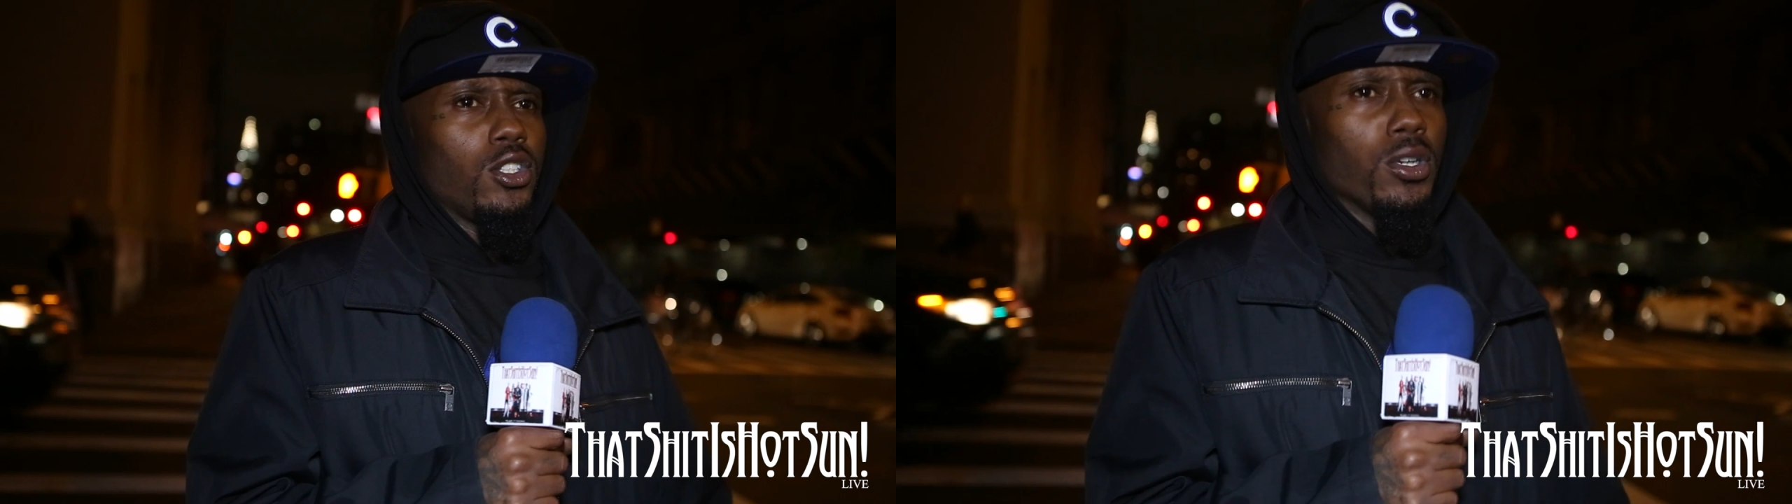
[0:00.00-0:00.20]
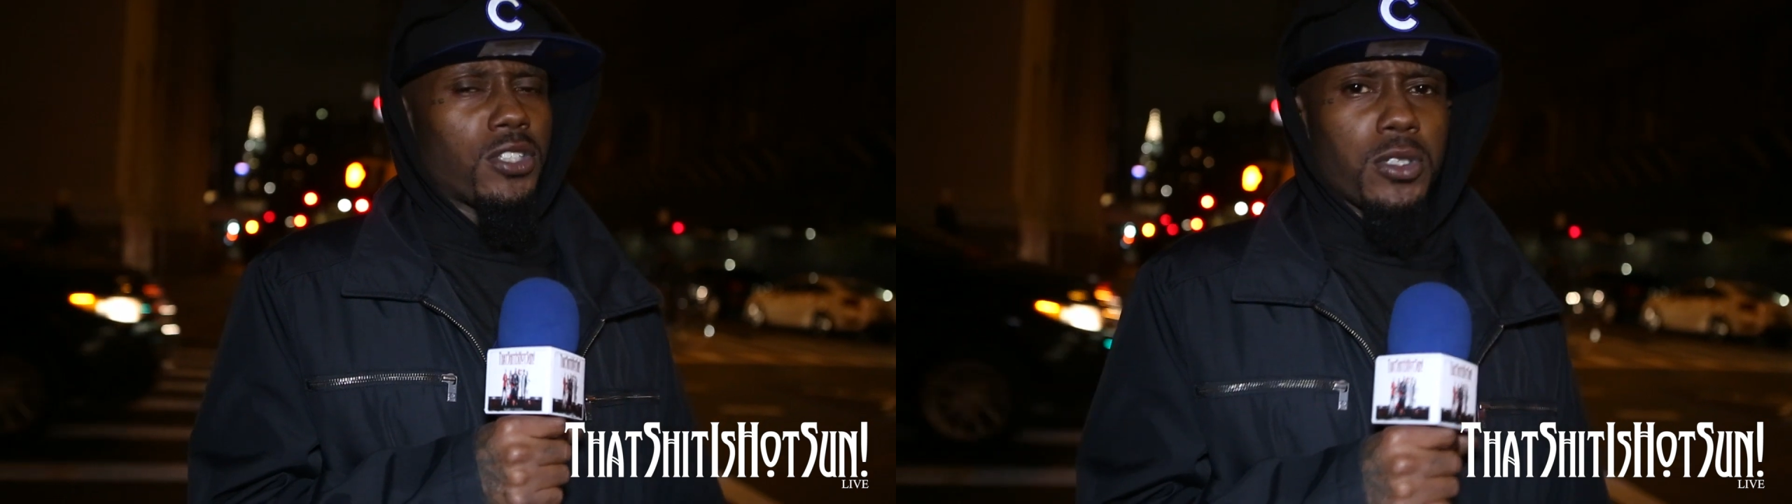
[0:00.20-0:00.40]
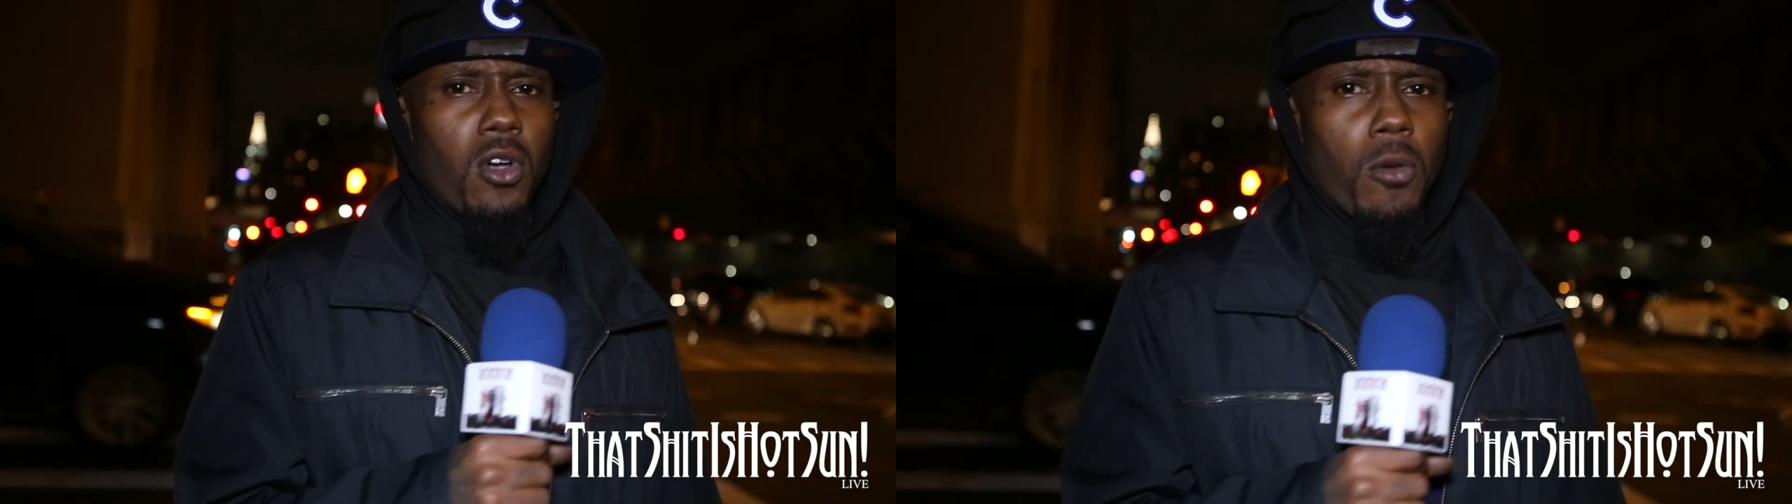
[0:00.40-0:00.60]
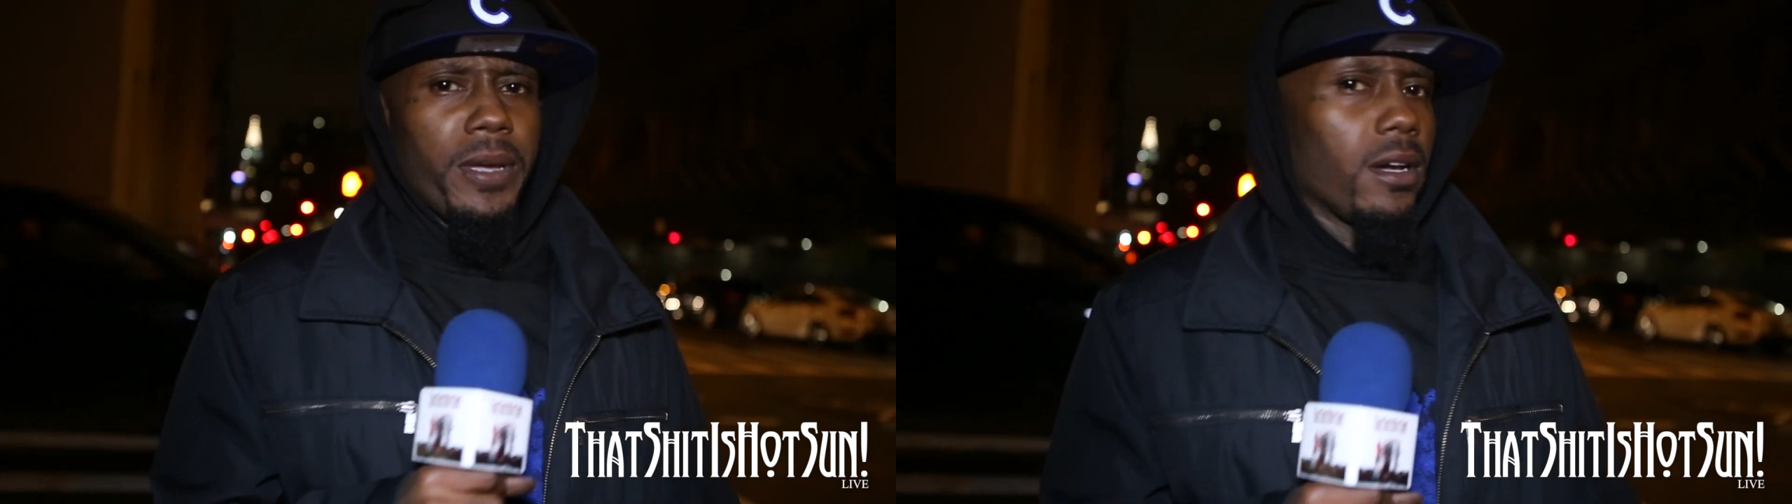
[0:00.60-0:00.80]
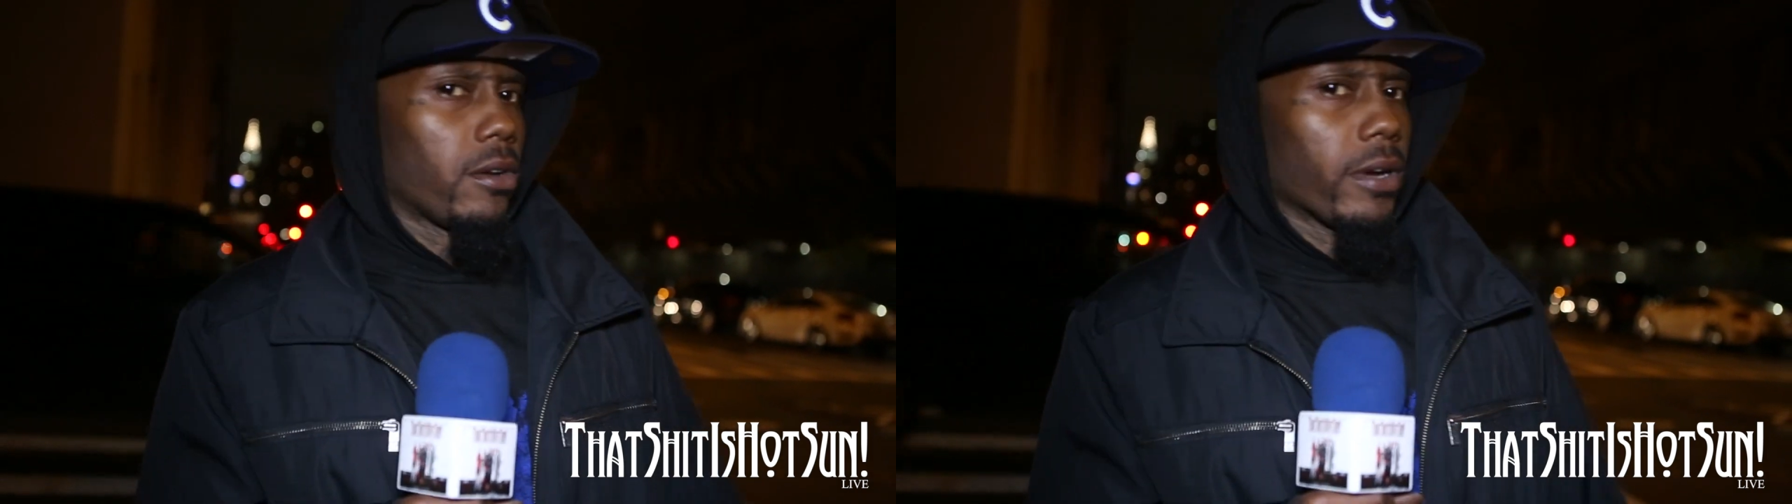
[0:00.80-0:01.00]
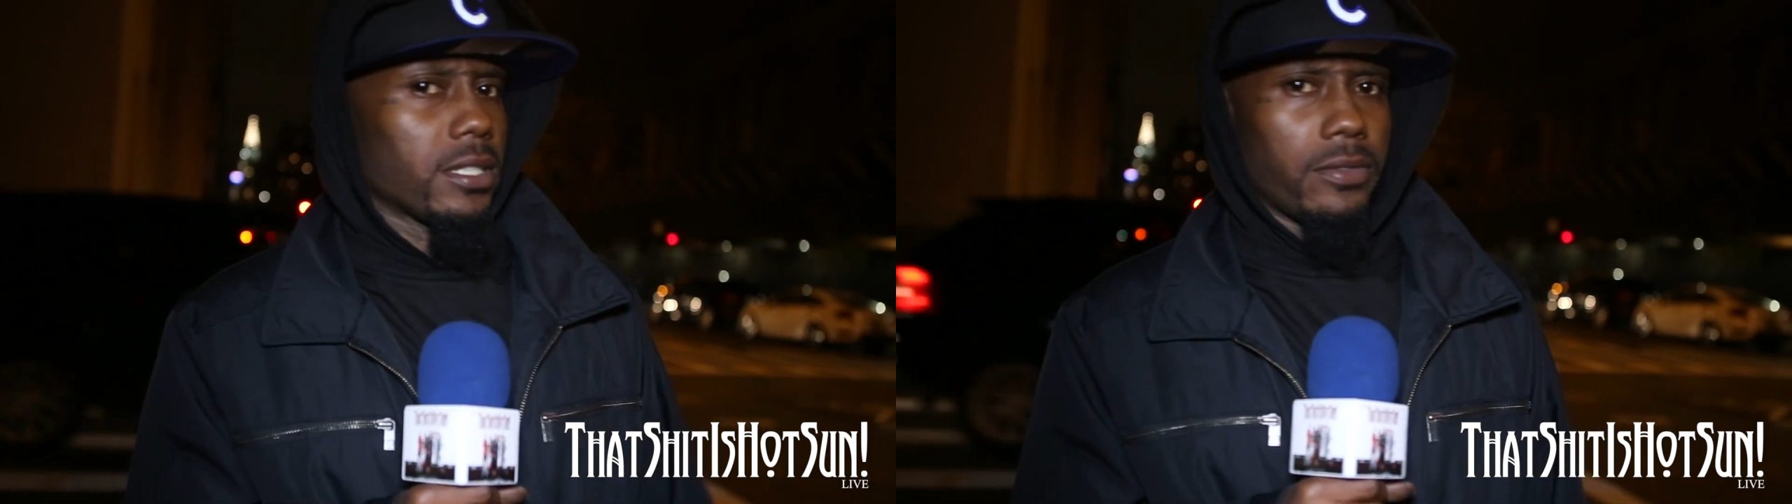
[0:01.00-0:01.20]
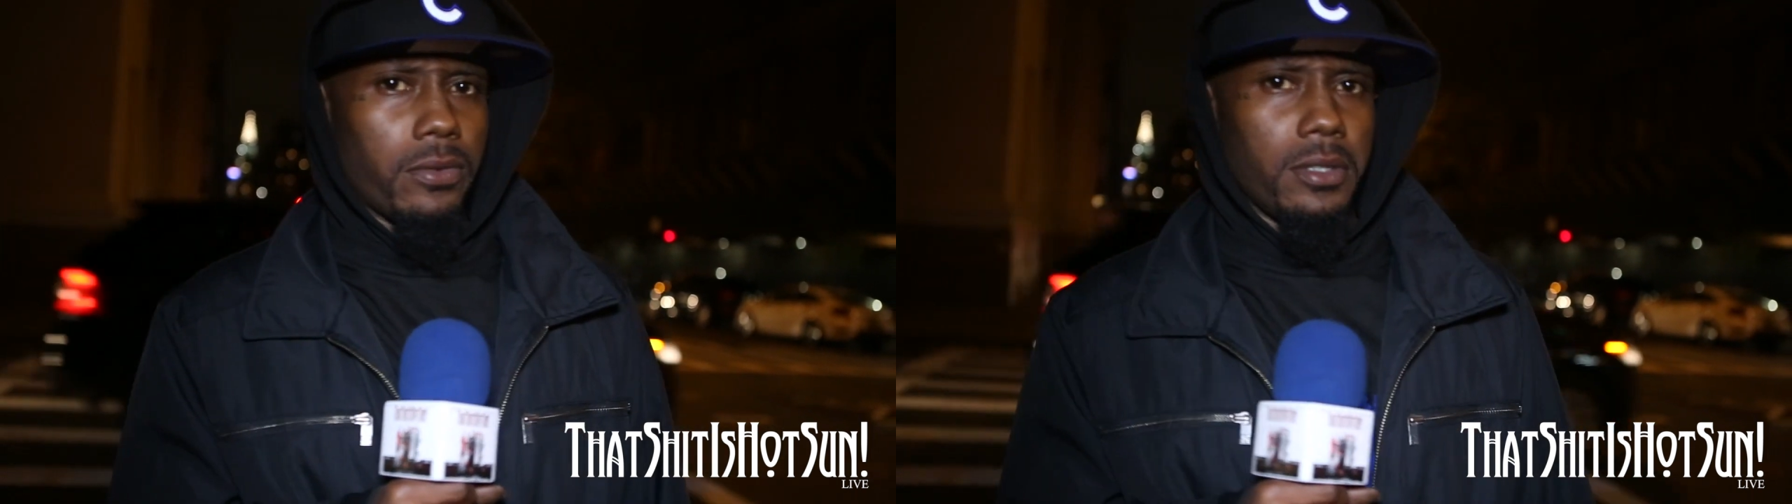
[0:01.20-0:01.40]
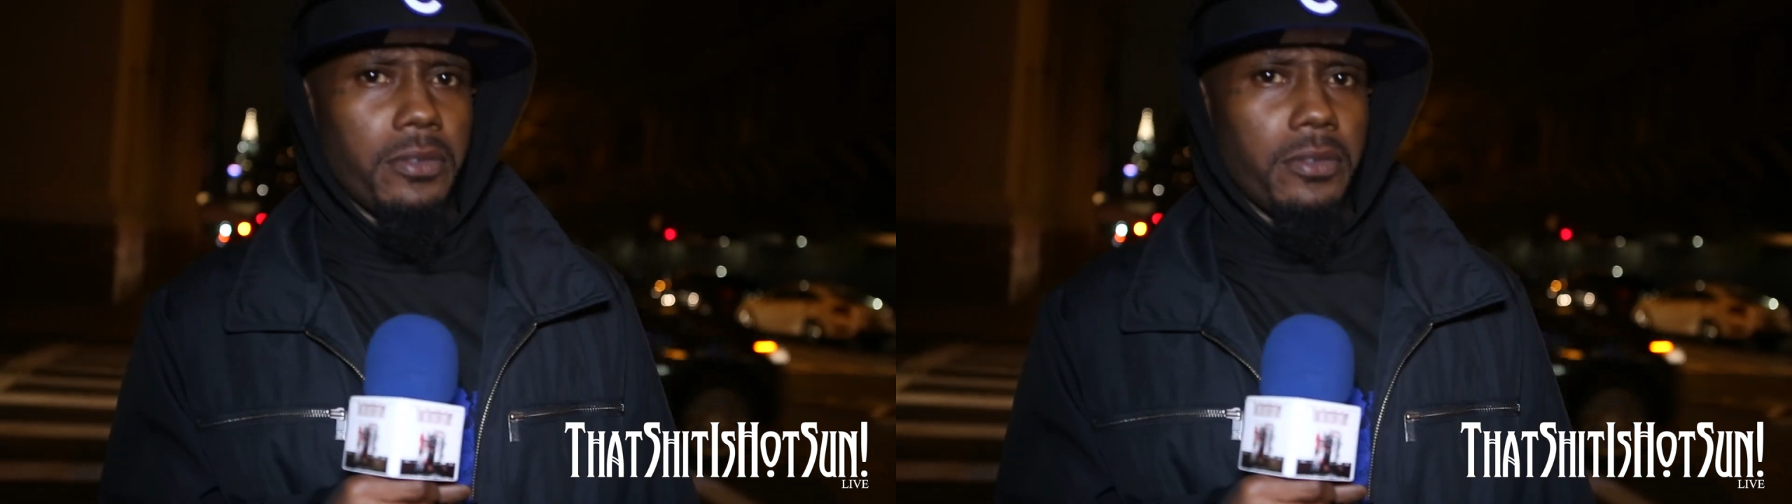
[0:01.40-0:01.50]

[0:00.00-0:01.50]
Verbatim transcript: knew this was going to be an aggressive one,